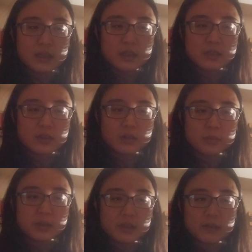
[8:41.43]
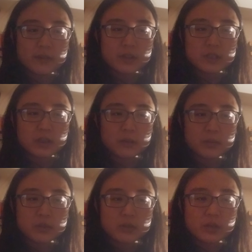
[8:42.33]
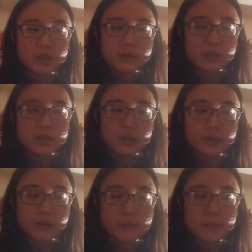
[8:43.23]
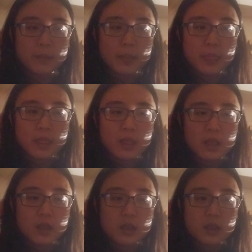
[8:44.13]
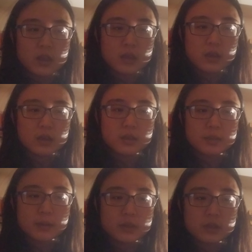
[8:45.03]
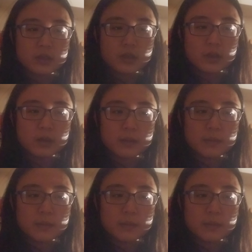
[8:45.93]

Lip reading: it's ultimately very dumb to kill each other. Especially